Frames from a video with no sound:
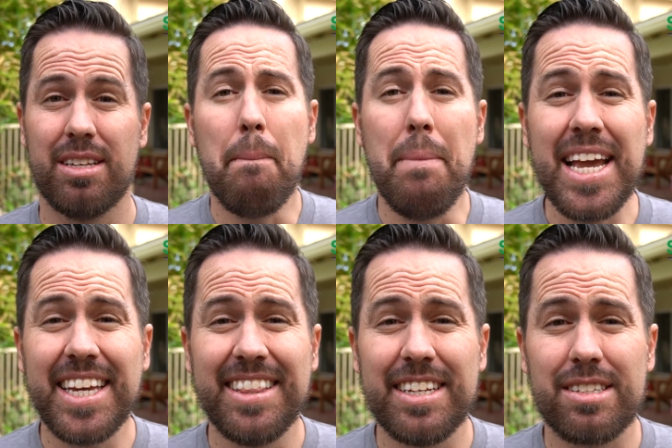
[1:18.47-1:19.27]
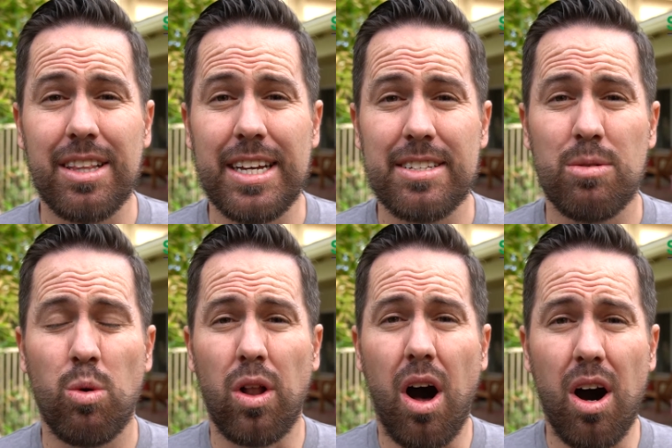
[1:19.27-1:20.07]
Making this list
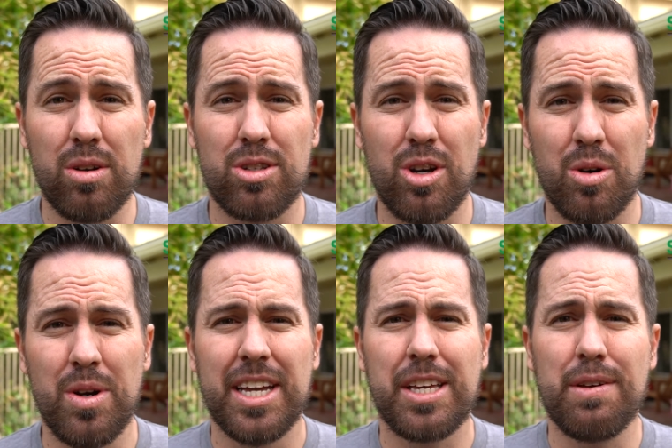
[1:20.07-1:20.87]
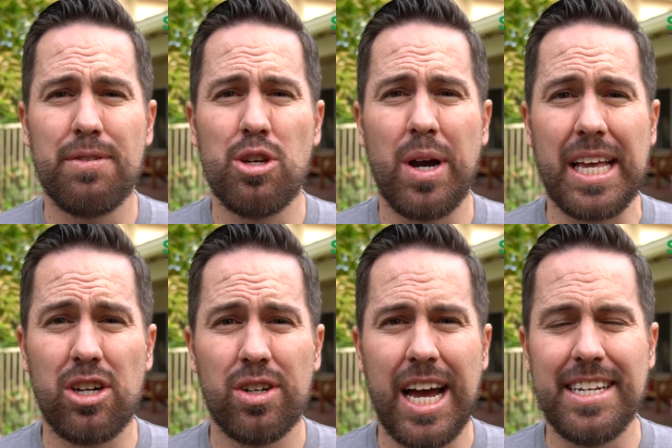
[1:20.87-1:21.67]
will also give you a
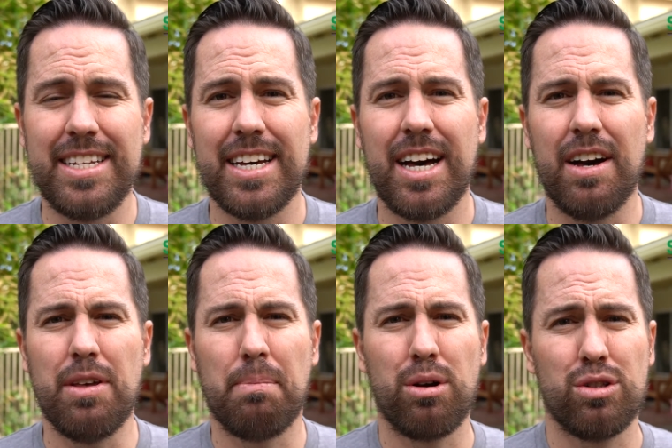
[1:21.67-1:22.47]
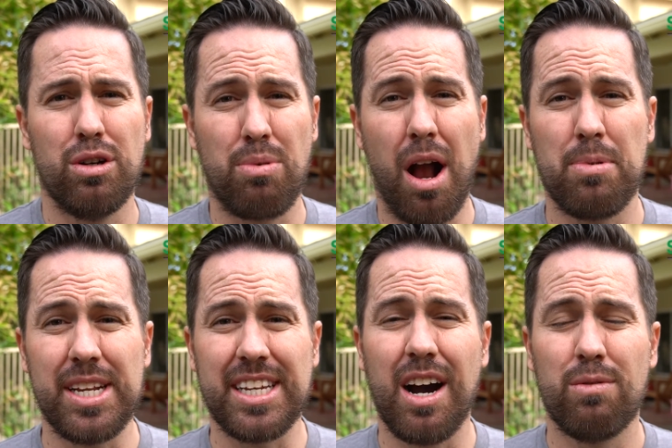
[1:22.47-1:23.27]
good idea of the personal
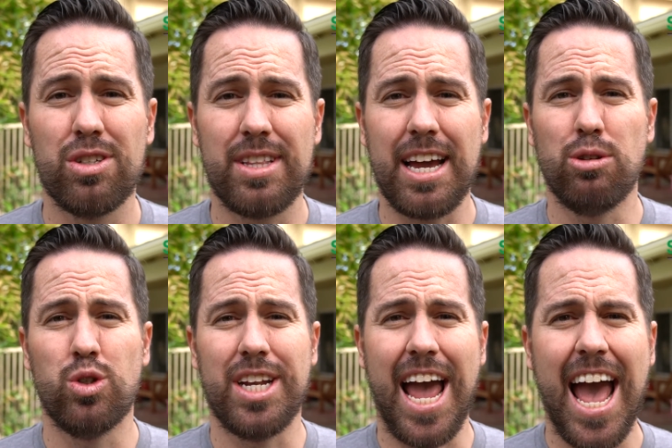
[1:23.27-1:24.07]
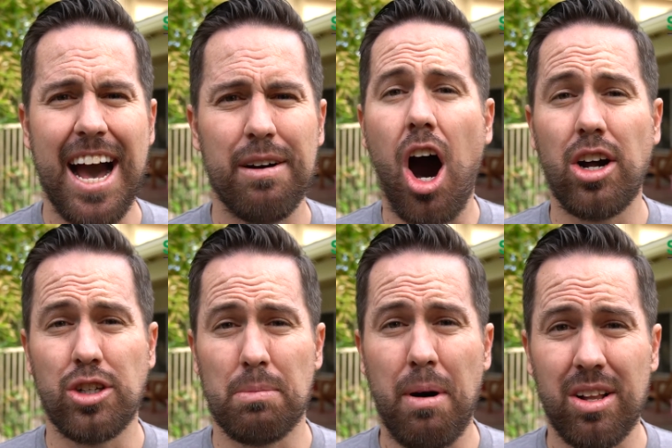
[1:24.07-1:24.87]
property coverage that you should have on
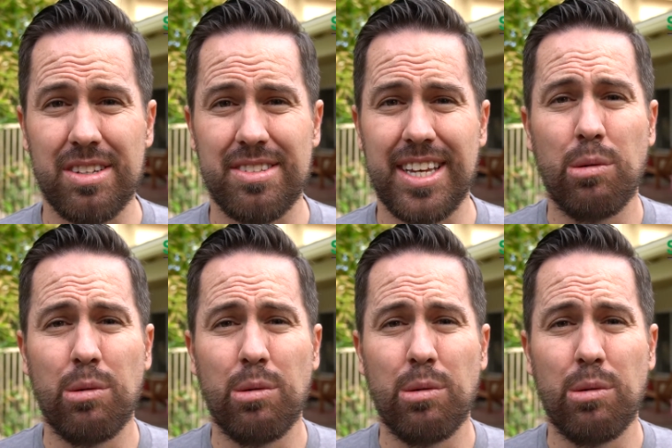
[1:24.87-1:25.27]
your policy.